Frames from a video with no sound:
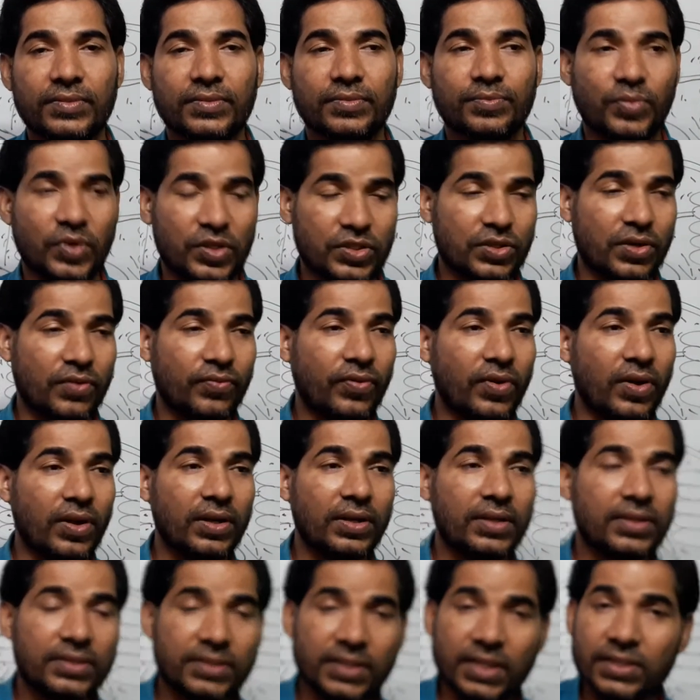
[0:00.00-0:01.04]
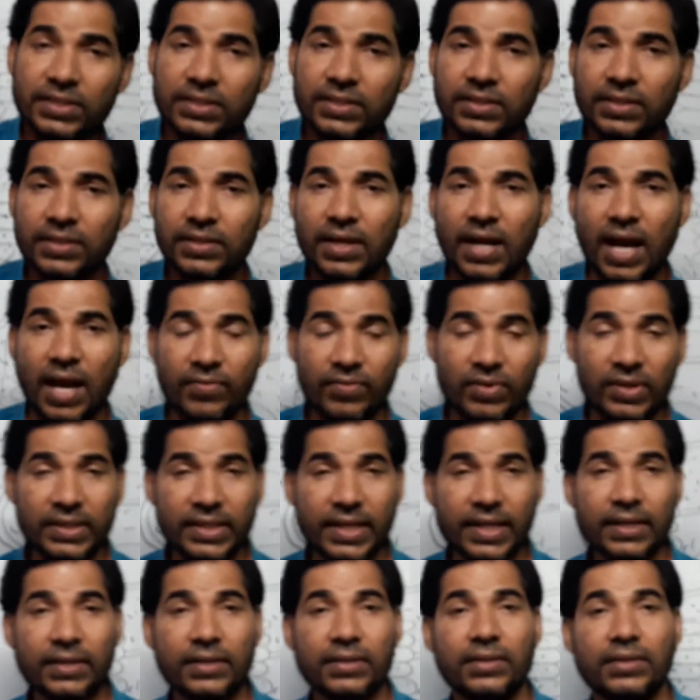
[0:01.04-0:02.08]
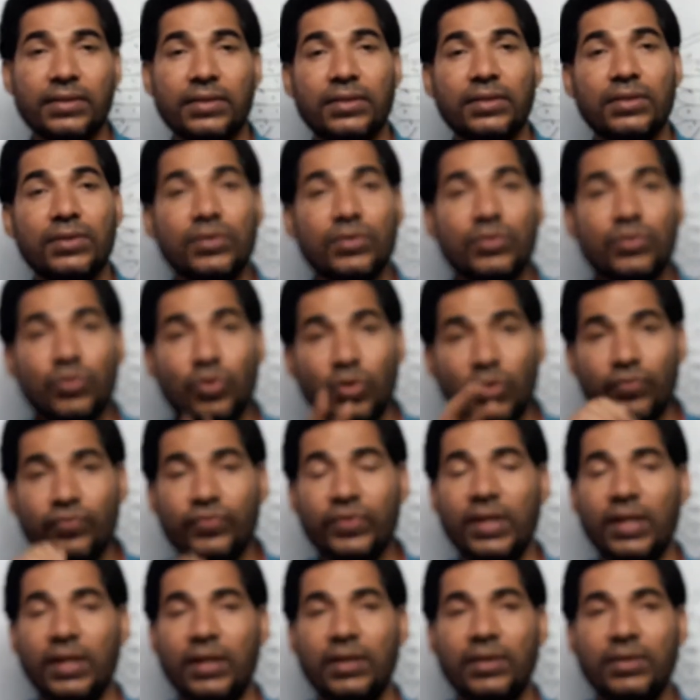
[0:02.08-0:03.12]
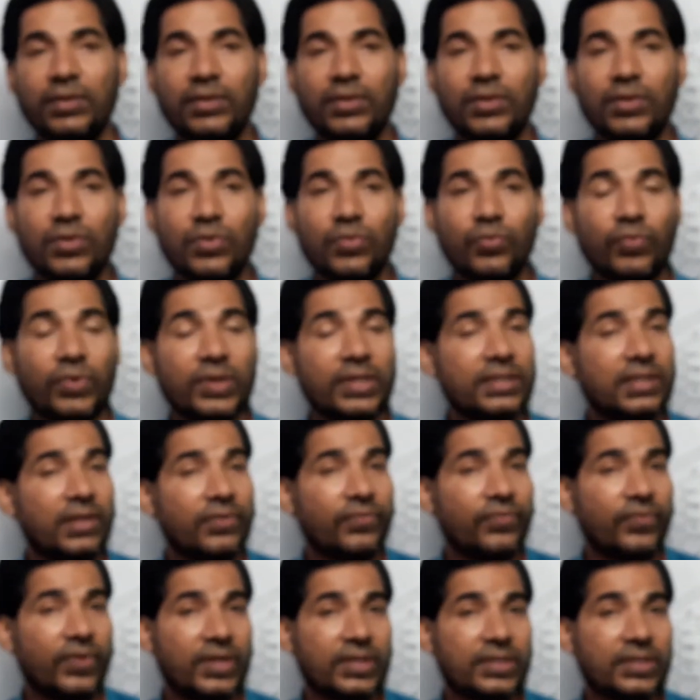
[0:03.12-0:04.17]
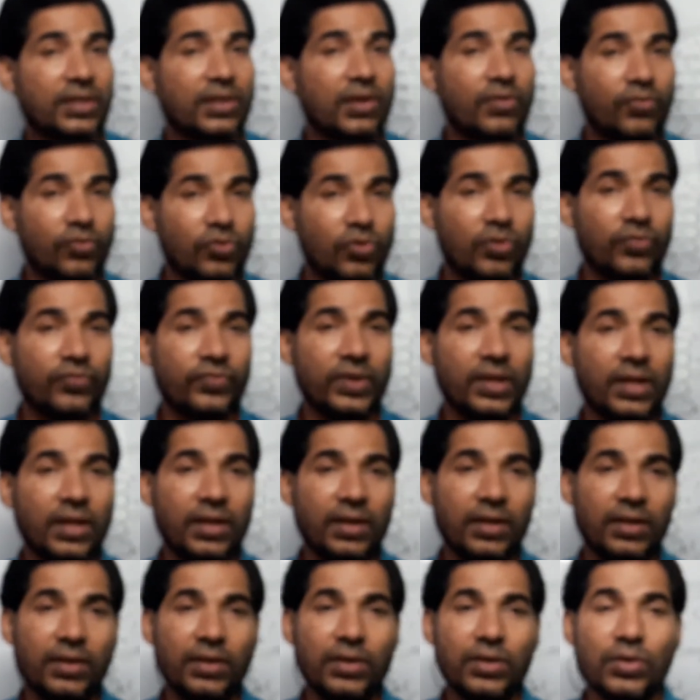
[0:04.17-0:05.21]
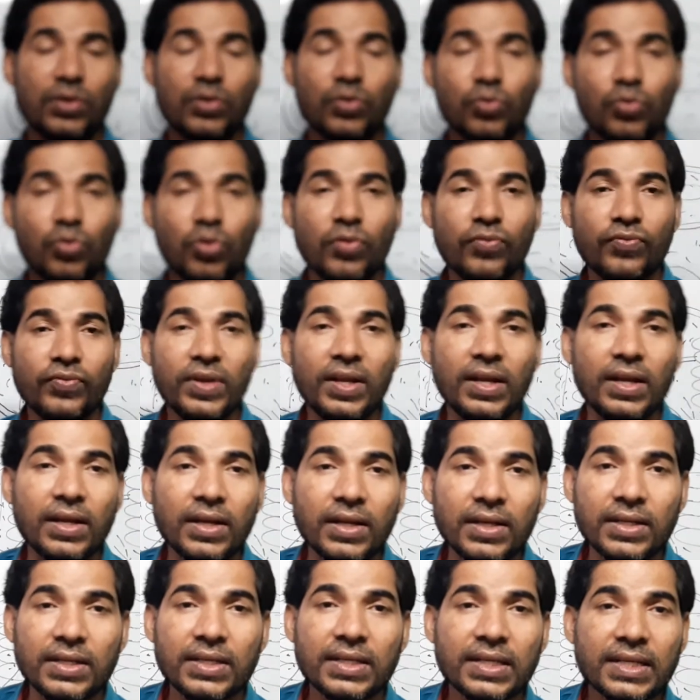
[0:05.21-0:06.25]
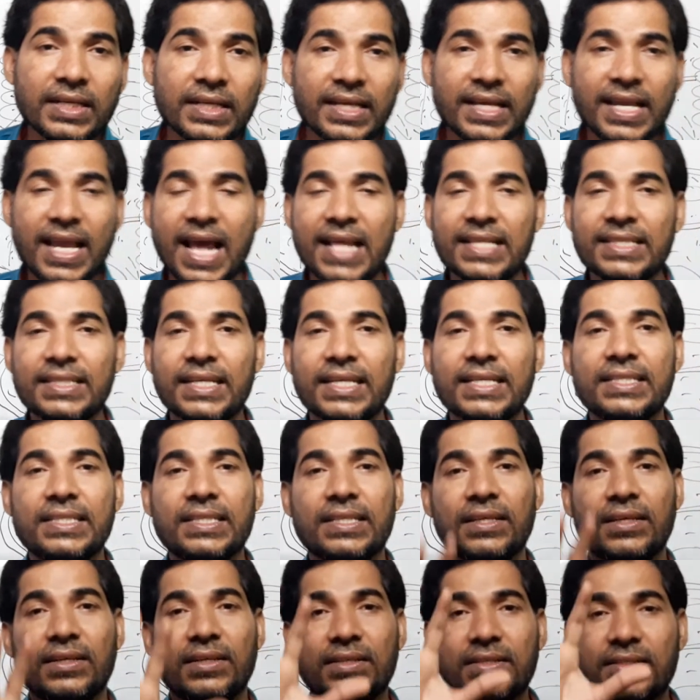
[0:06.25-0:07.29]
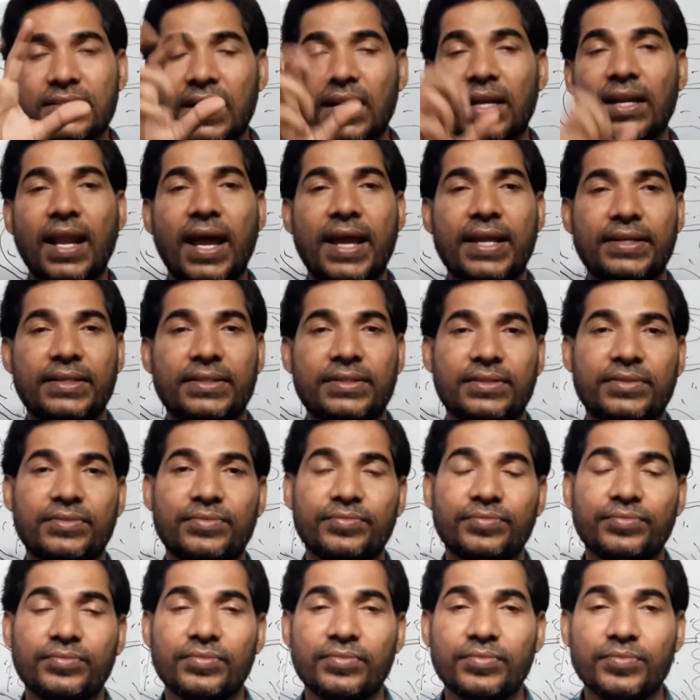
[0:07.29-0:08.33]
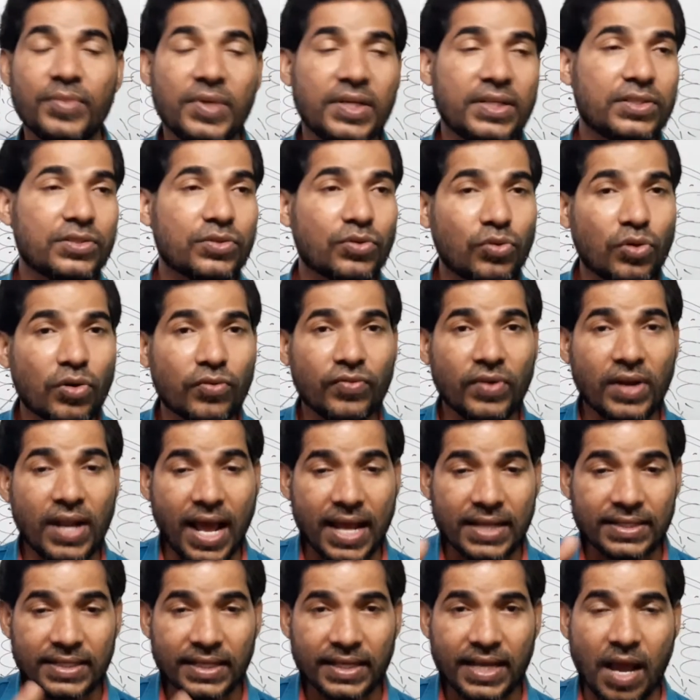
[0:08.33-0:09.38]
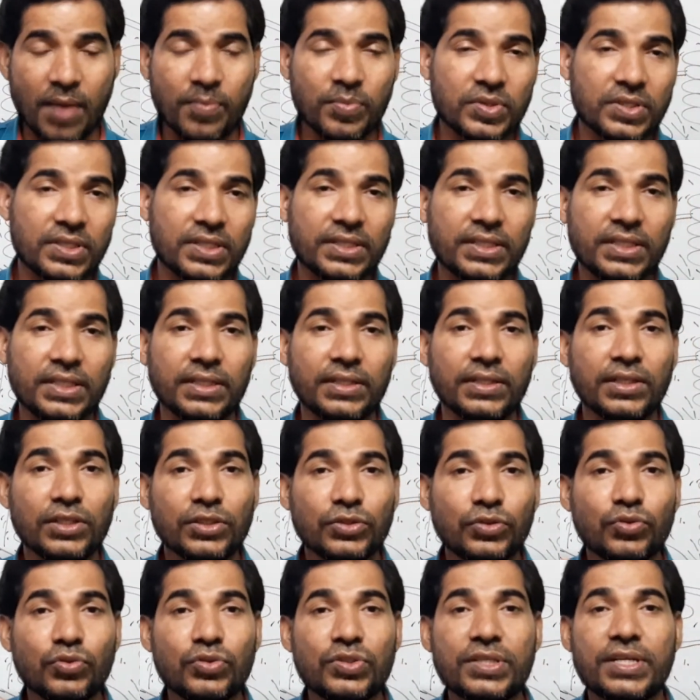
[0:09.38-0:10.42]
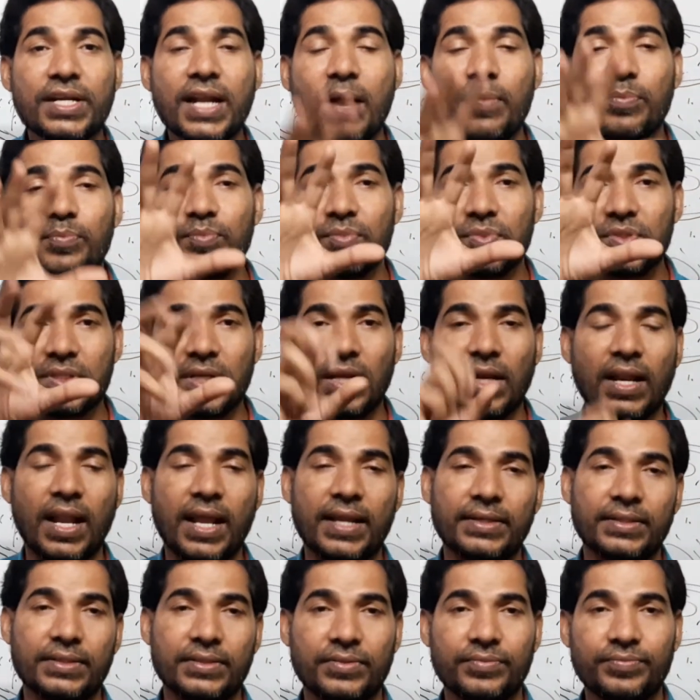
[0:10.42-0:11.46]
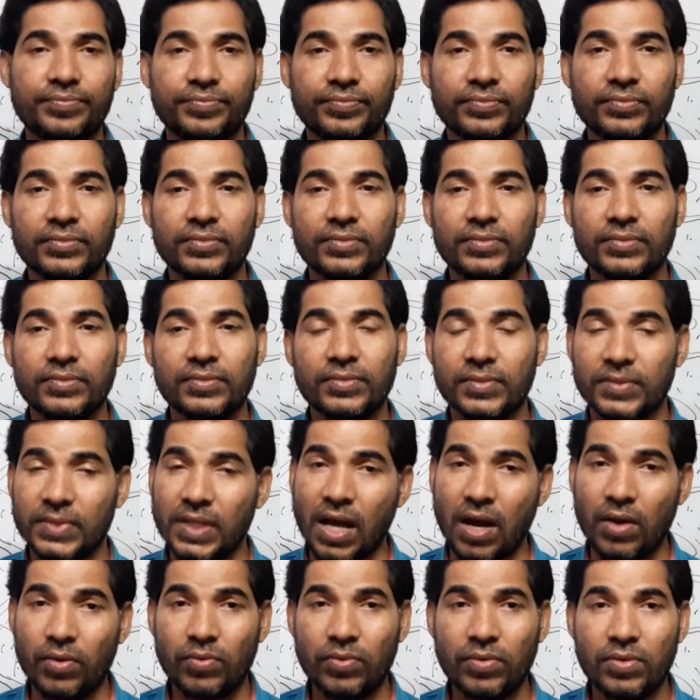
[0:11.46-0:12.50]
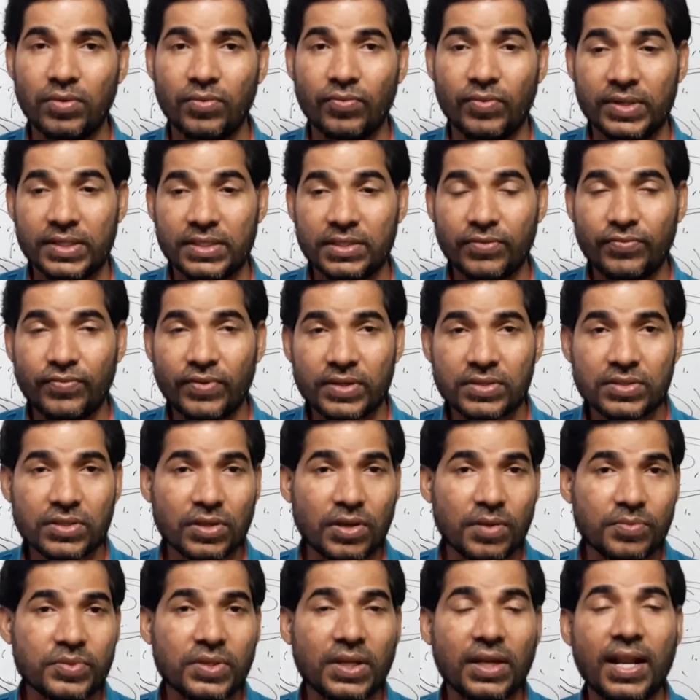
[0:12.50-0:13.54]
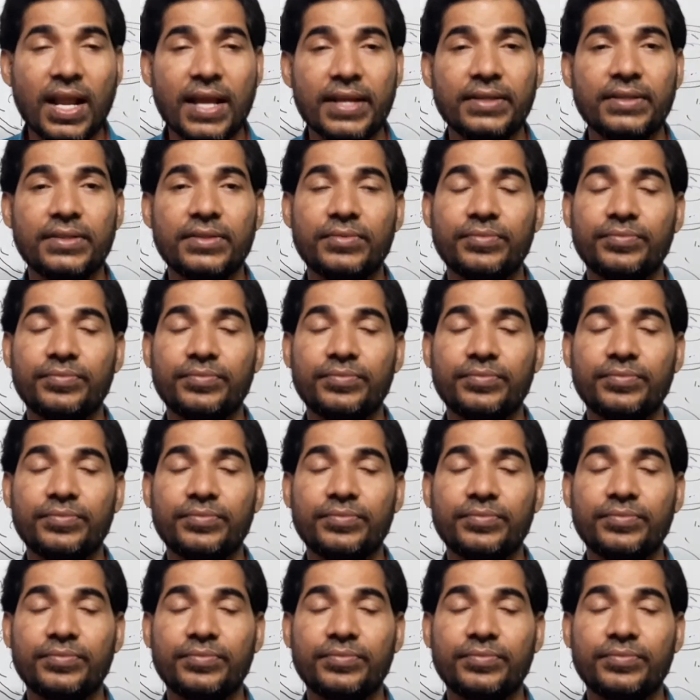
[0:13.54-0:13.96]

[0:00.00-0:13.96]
First of all, just I will take chlorophyll. What is the function of chlorophyll? Chlorophyll catches sunlight. Means chlorophyll has the capacity to trap sunlight. Now, what is the function of sunlight?